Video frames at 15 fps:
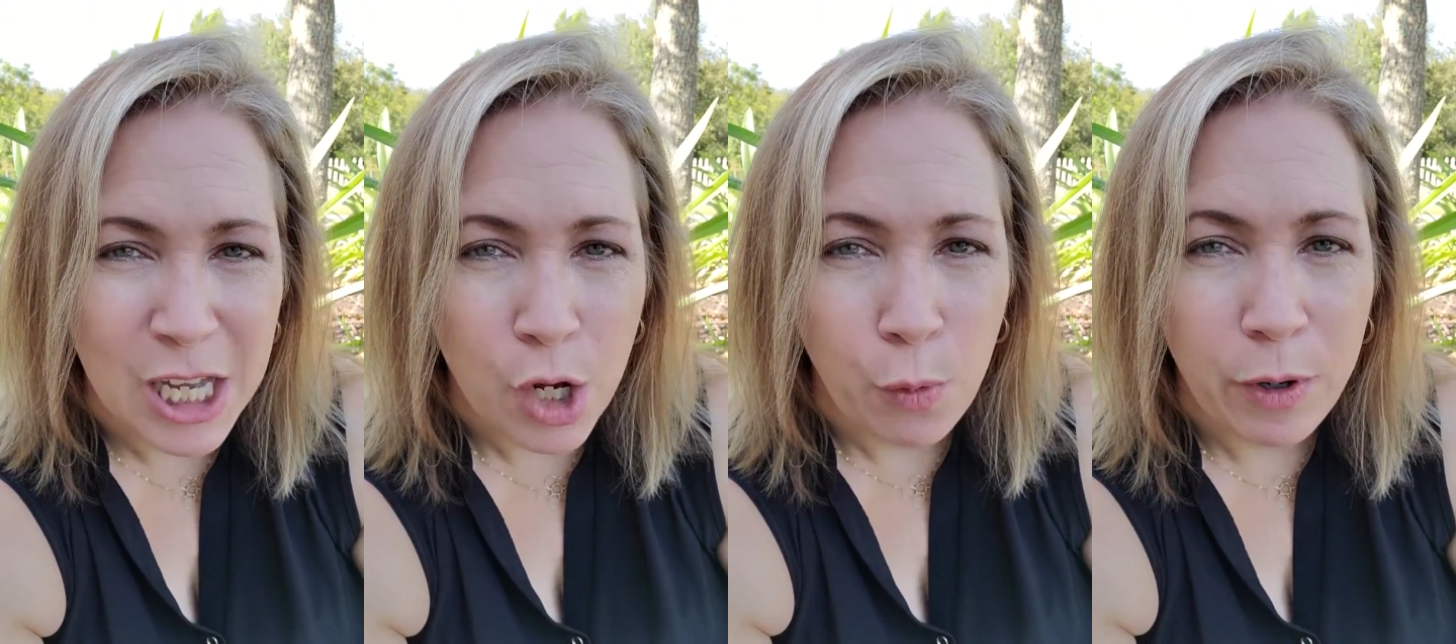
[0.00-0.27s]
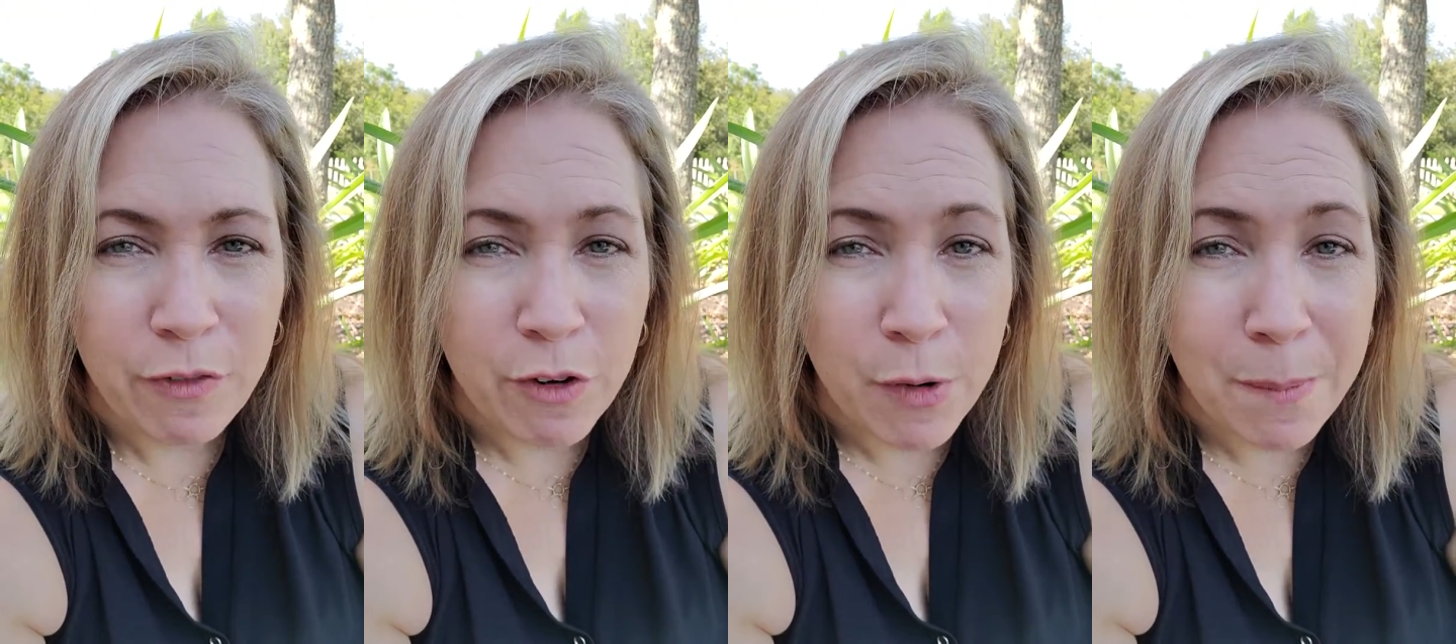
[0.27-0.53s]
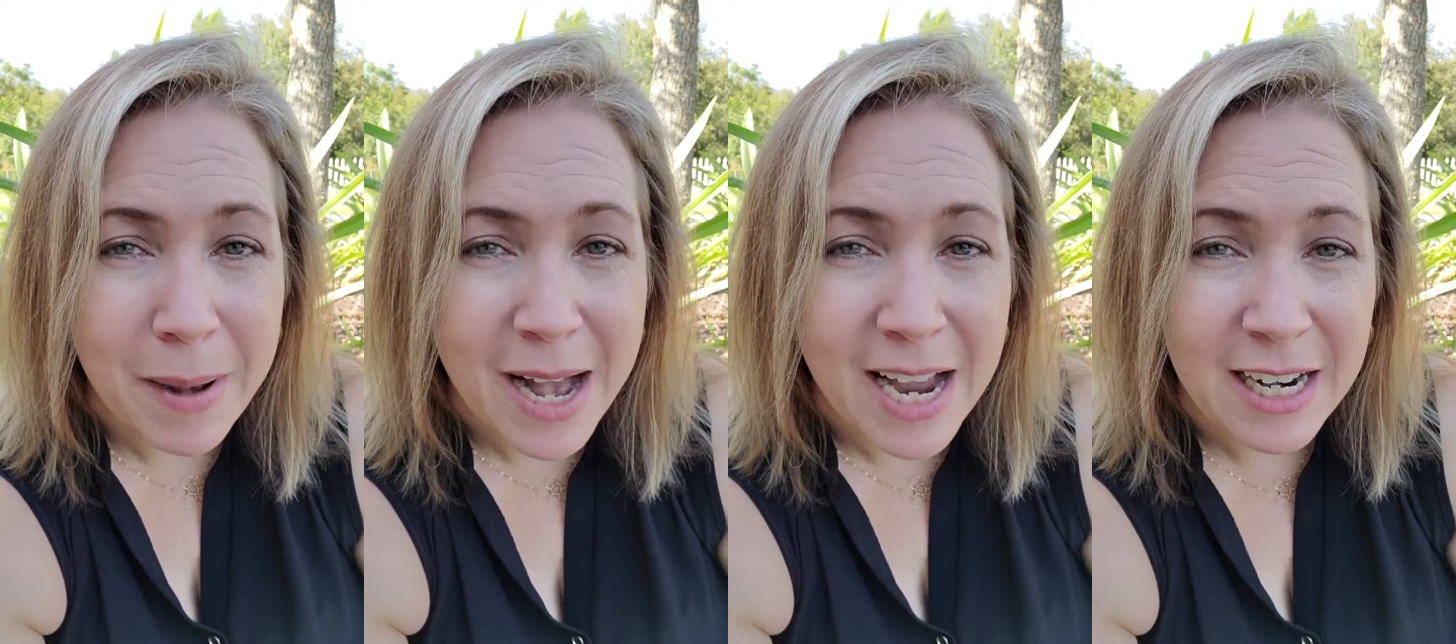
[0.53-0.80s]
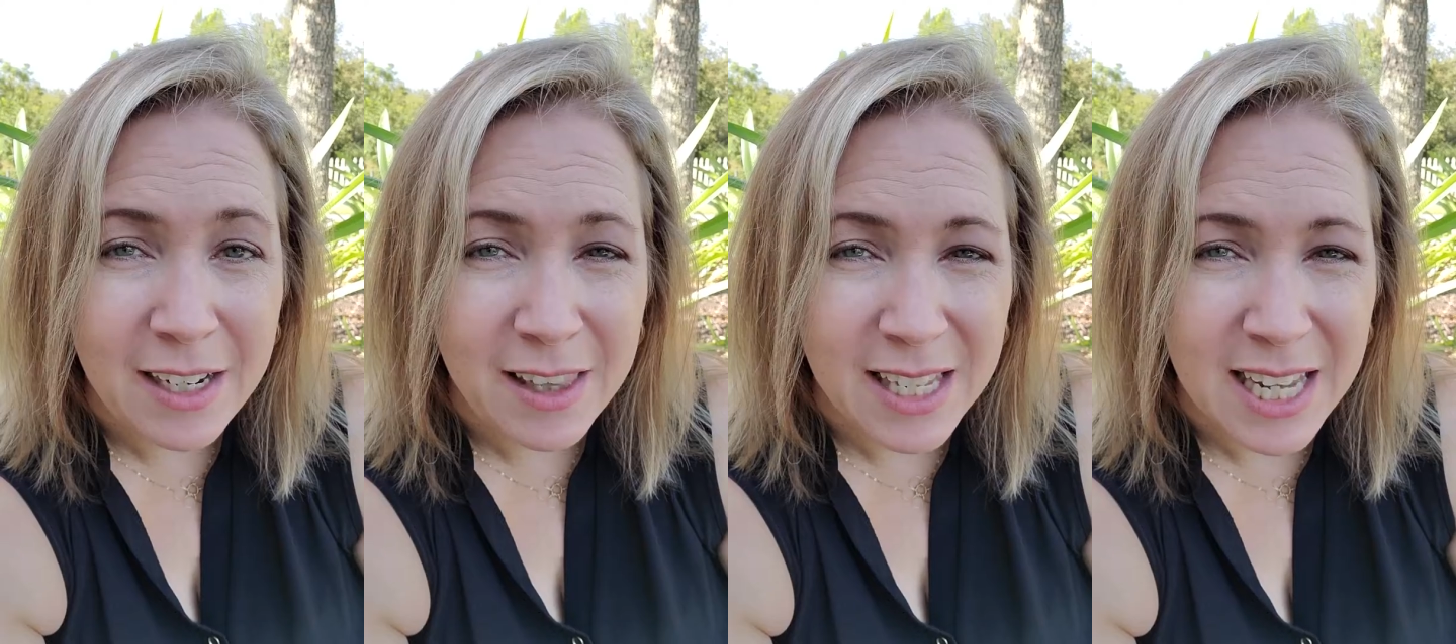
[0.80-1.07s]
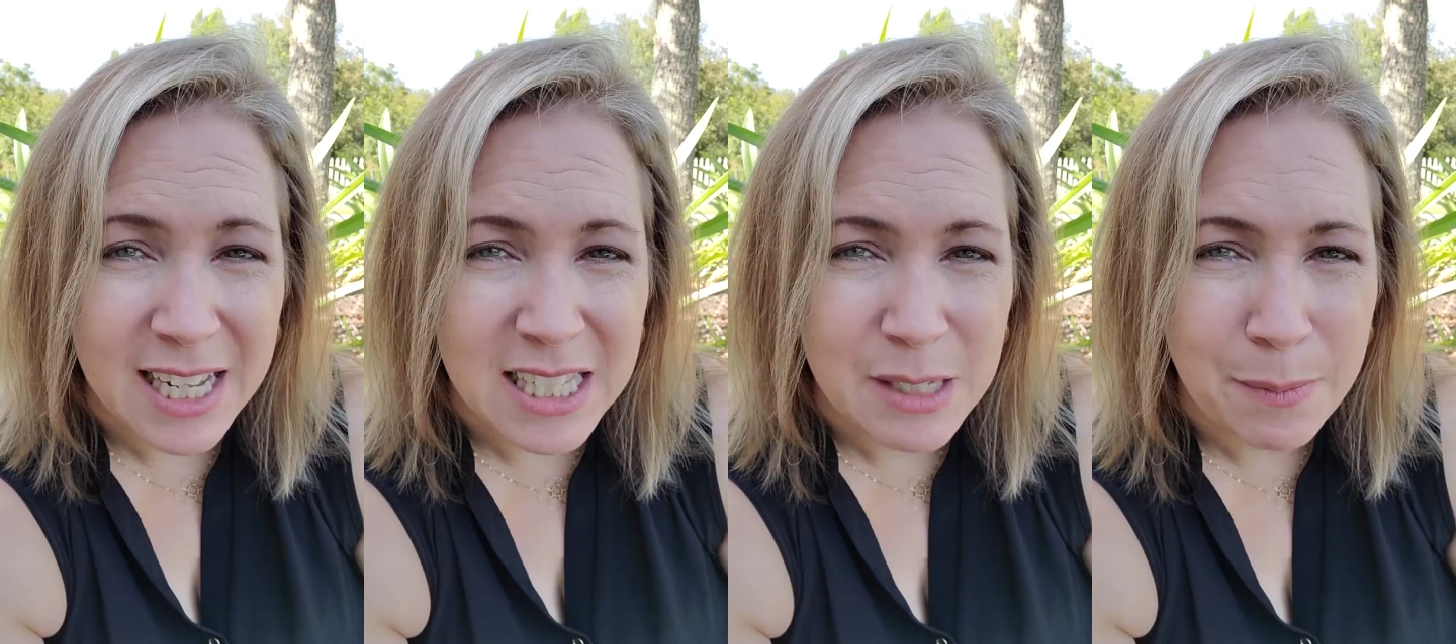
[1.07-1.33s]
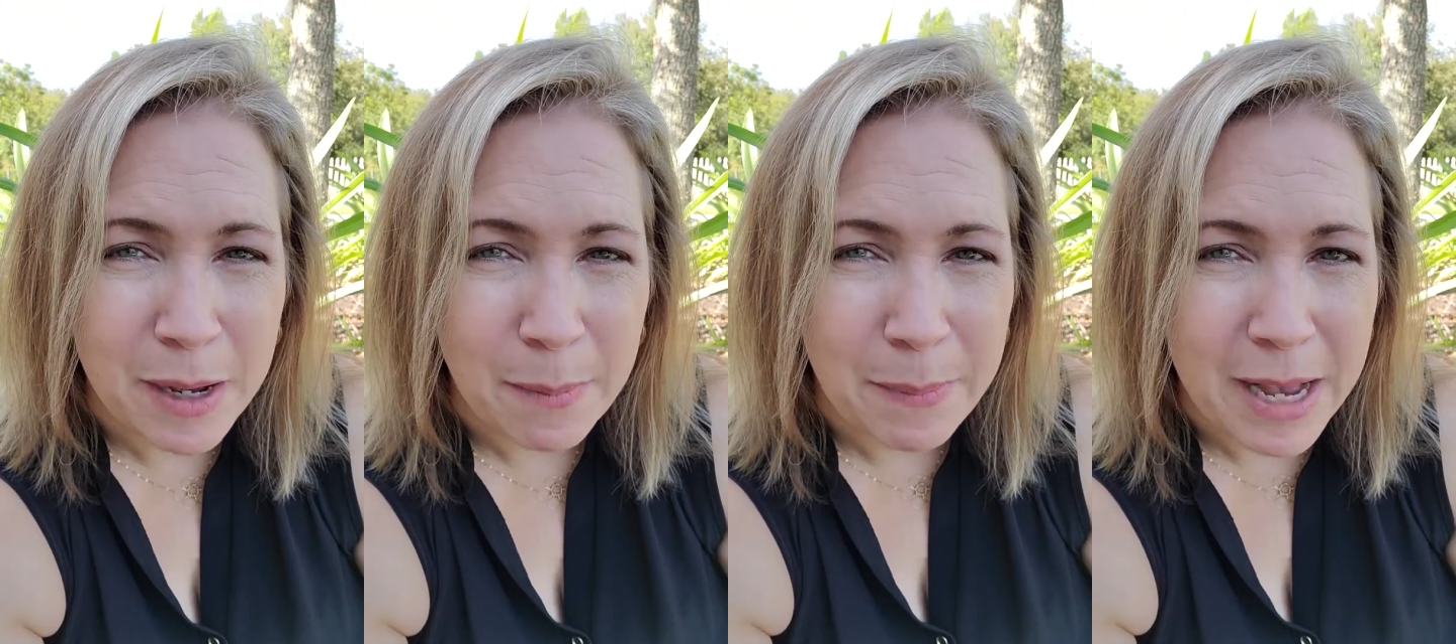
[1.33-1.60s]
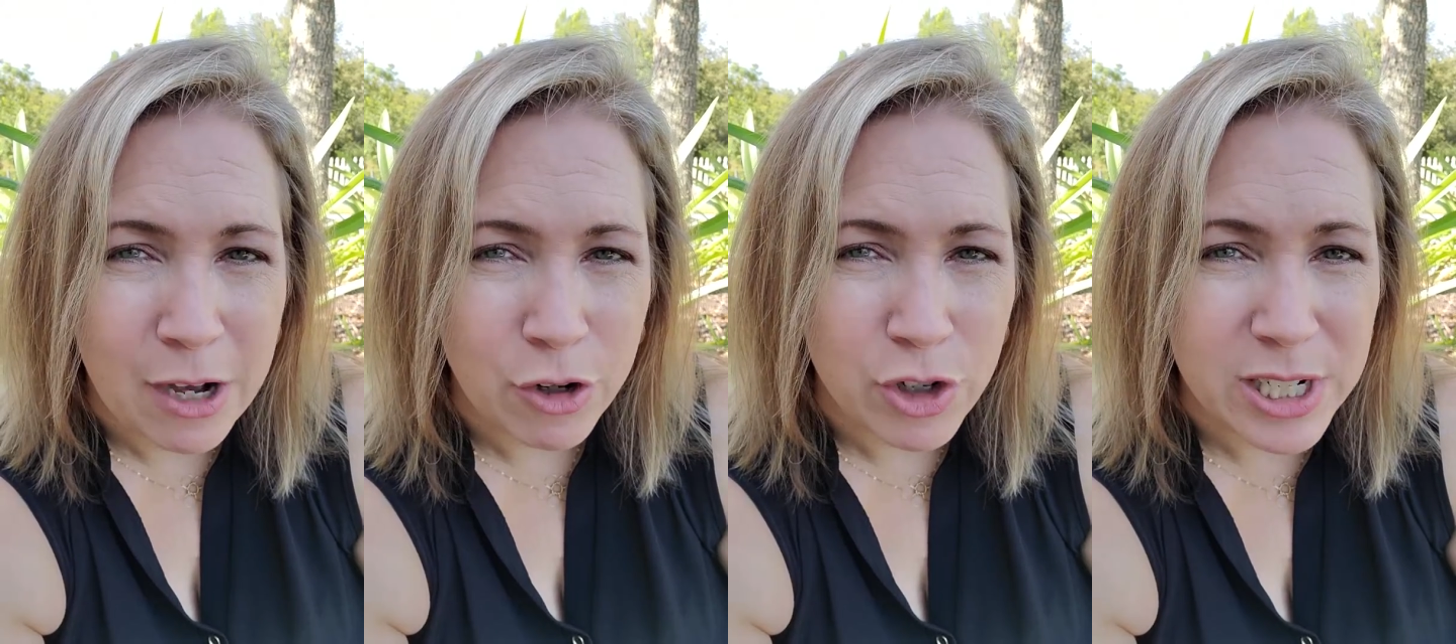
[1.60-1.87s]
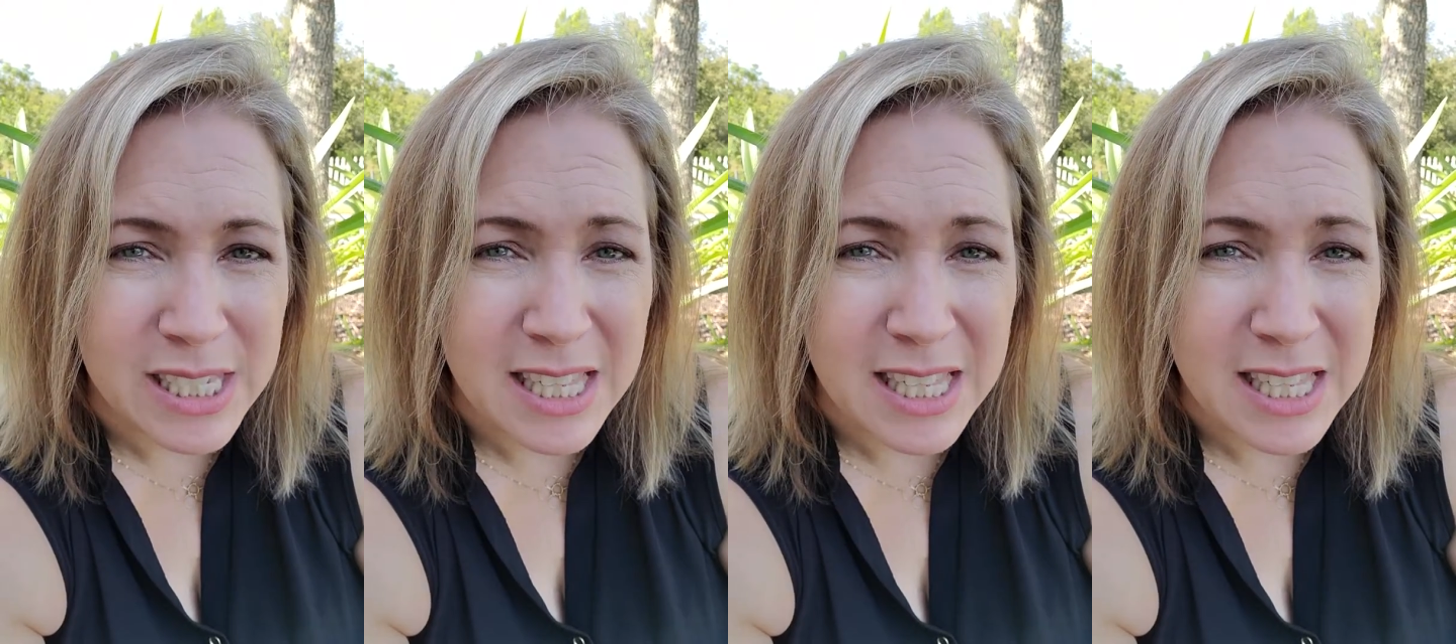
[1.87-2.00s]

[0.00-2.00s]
We remind the kids about boundaries.